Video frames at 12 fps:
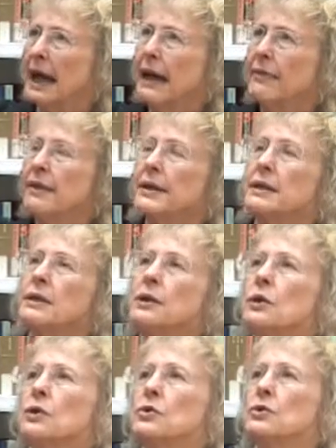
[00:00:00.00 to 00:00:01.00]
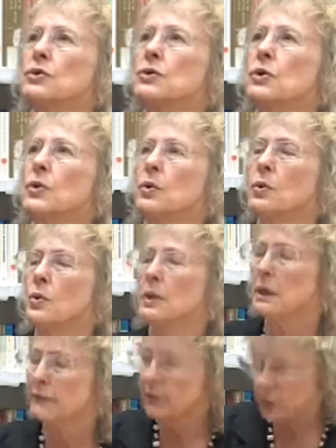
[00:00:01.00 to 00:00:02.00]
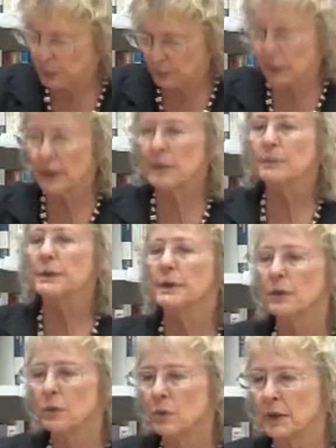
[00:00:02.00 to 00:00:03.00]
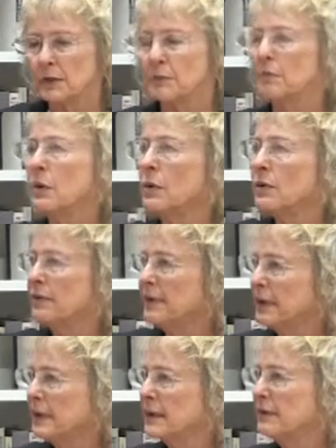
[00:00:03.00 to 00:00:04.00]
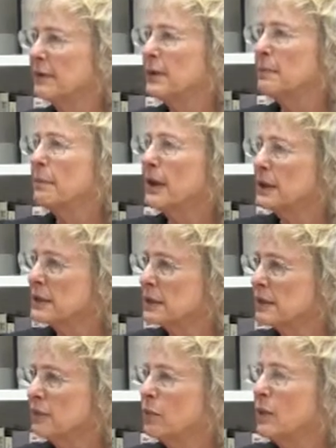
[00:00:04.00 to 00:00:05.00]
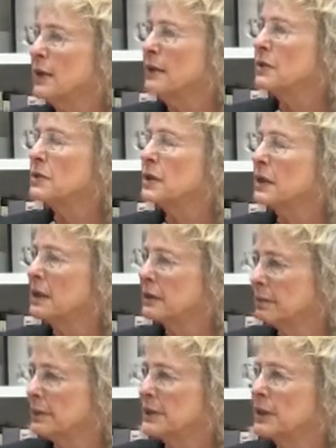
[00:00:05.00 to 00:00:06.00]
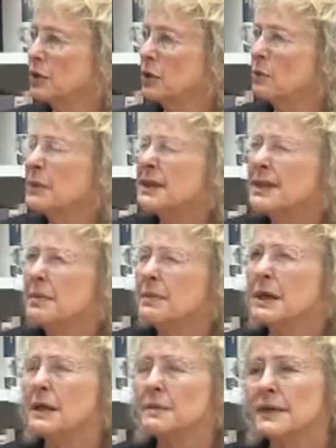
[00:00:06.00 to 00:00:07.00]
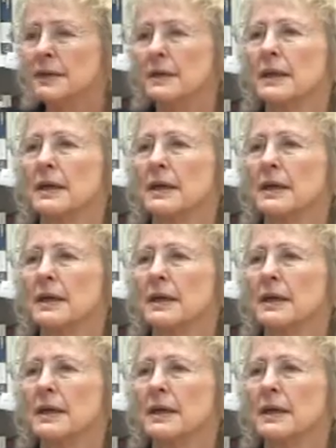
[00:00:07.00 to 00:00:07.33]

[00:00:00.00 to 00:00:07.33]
And then, so of course properly you want to motivate in a very positive way. There's a lot of potential here, but sometimes I